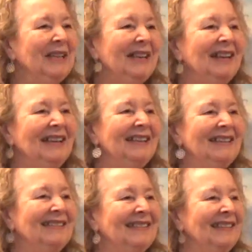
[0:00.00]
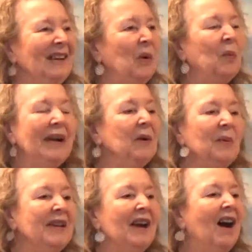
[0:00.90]
because where
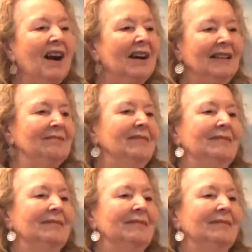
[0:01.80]
we are